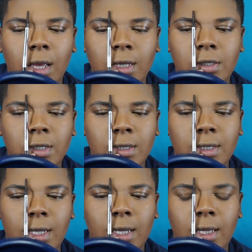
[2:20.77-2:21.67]
As you can
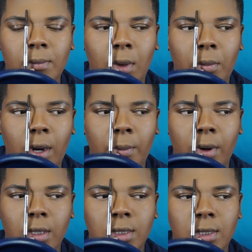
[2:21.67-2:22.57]
see, my
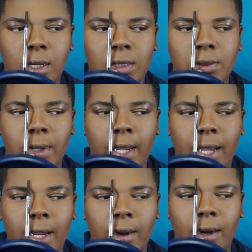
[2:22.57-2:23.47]
brow starts right
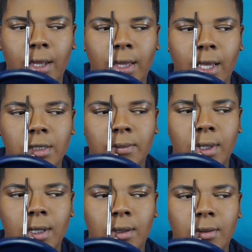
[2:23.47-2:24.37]
here at the edge of
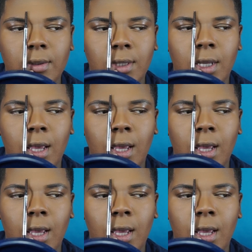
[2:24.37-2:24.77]
my nose.